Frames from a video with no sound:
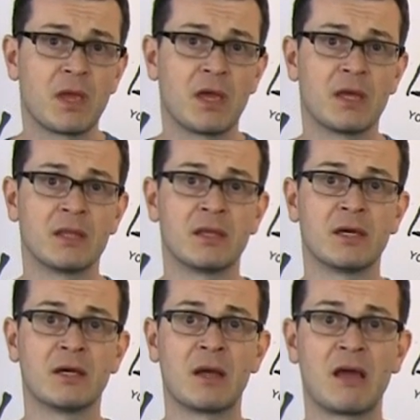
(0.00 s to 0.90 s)
and
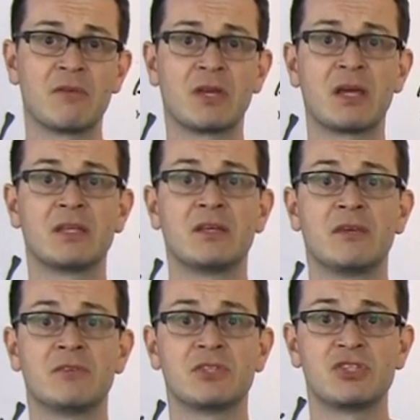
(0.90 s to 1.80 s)
uh, haven't had
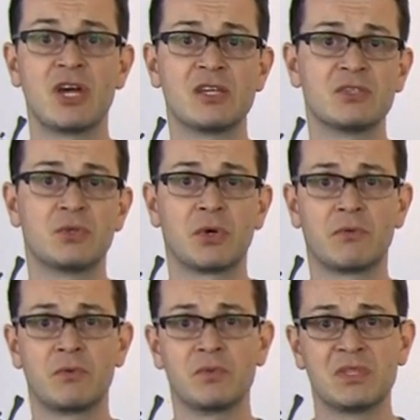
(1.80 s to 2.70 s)
even a chance to
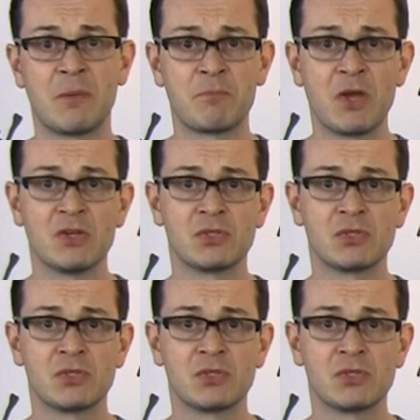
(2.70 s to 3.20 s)
review them